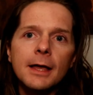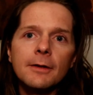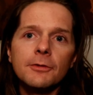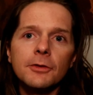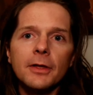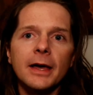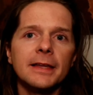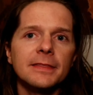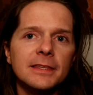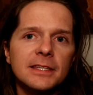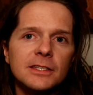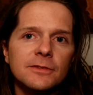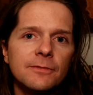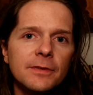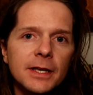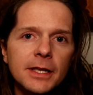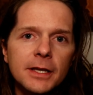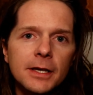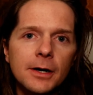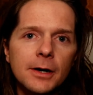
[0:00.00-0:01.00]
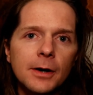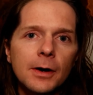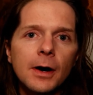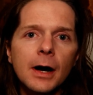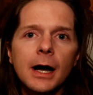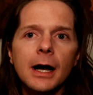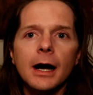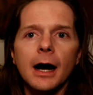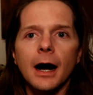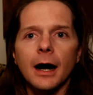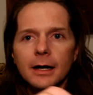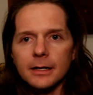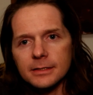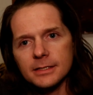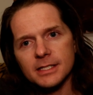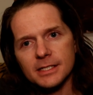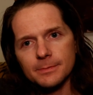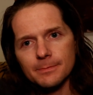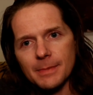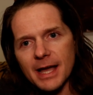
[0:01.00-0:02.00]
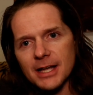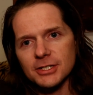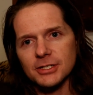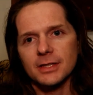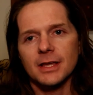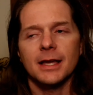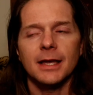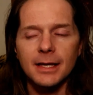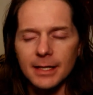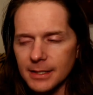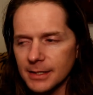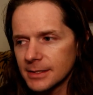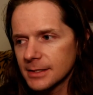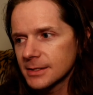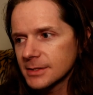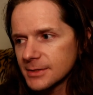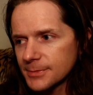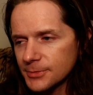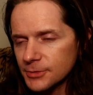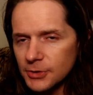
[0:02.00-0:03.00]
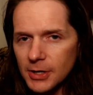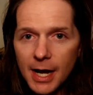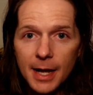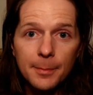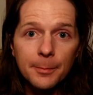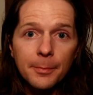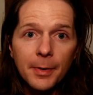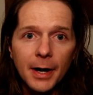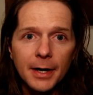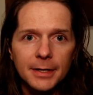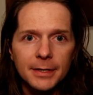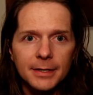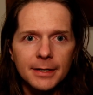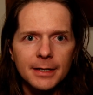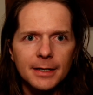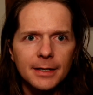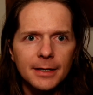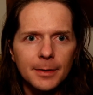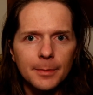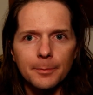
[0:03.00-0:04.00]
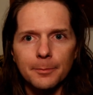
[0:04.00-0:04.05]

If you like this video, smash that subscribe button,